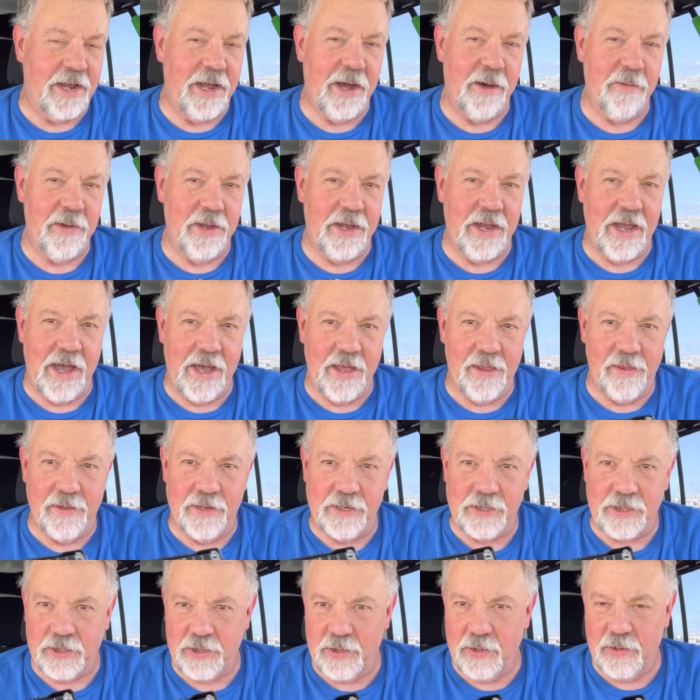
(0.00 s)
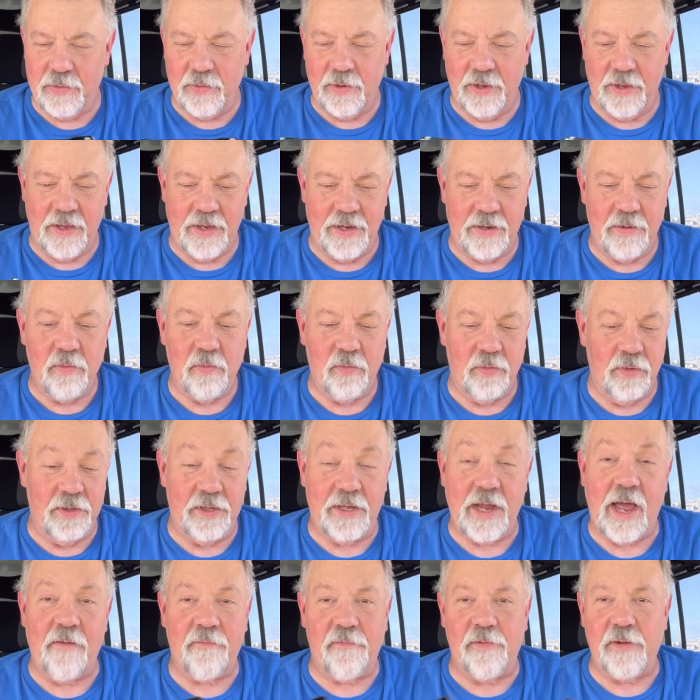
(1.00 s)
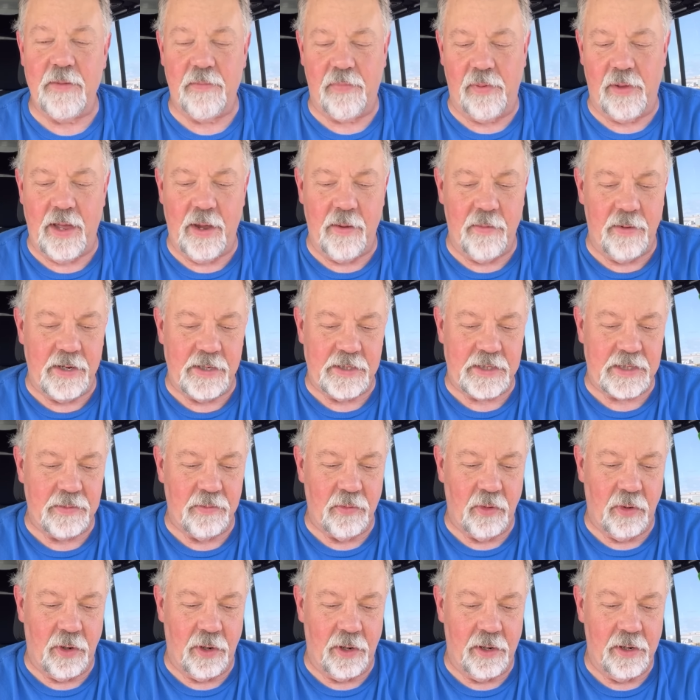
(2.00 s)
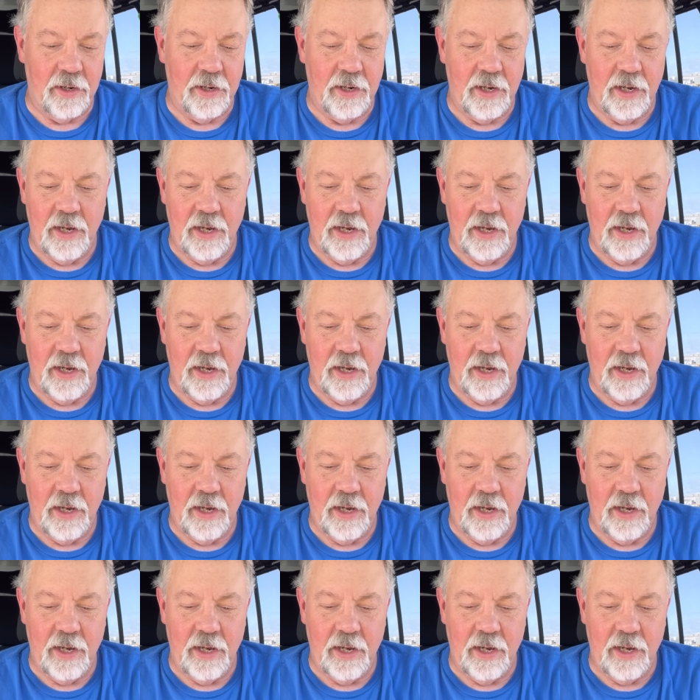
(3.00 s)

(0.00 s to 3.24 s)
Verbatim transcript: coming out of this chute with it. We'll definitely play with it some more.